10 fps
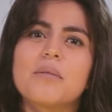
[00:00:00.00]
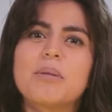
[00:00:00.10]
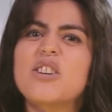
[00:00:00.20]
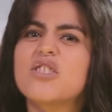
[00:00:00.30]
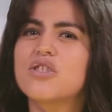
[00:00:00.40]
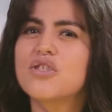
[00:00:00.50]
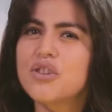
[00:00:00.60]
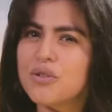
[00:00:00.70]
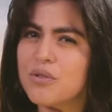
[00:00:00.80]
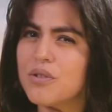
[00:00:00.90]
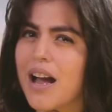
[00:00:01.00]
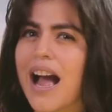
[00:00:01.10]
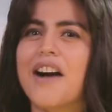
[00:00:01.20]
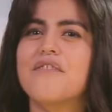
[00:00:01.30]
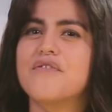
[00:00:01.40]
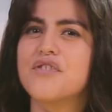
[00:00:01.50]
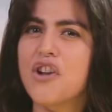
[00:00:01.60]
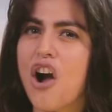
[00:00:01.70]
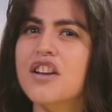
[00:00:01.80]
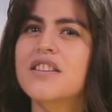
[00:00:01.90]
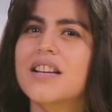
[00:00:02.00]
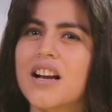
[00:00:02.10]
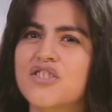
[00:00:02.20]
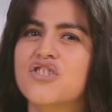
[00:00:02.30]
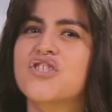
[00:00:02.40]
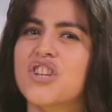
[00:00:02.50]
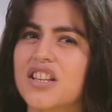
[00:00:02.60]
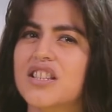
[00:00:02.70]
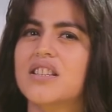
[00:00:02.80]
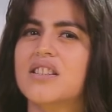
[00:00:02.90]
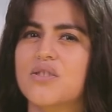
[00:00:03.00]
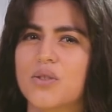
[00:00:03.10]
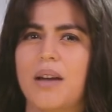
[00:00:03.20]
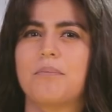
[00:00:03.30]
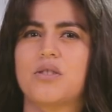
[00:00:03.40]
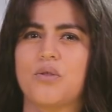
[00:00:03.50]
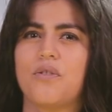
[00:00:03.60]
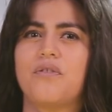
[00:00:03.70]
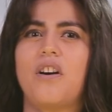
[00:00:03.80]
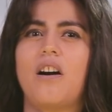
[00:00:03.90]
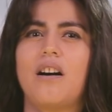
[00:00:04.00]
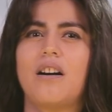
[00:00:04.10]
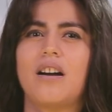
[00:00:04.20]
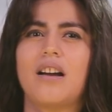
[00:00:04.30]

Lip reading: because you have not done justice to them so far.